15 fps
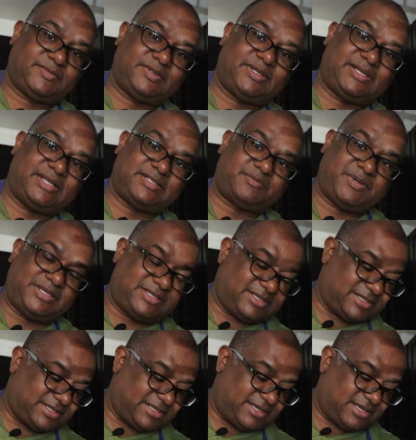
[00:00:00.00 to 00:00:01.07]
And that's
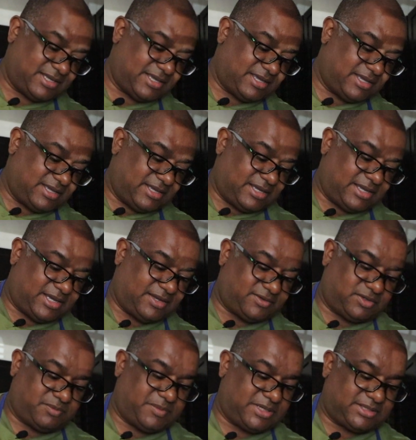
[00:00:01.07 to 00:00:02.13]
basically how
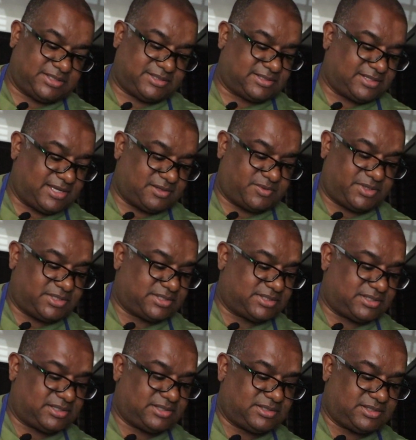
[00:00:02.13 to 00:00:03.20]
you make this
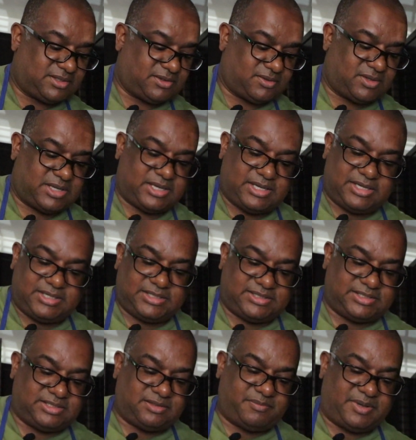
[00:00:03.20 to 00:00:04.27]
sandwich. So
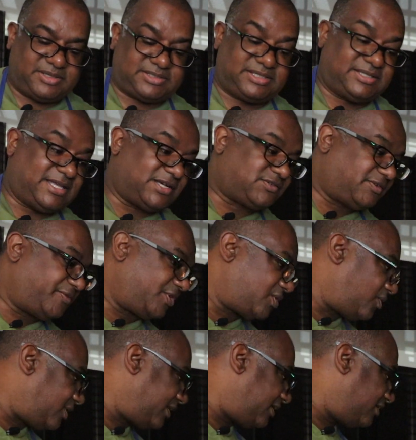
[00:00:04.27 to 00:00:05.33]
she's actually
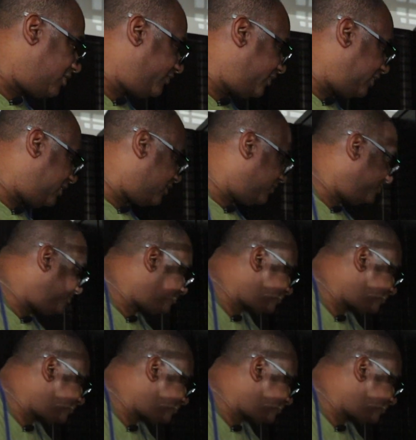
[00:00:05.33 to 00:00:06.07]
recording her video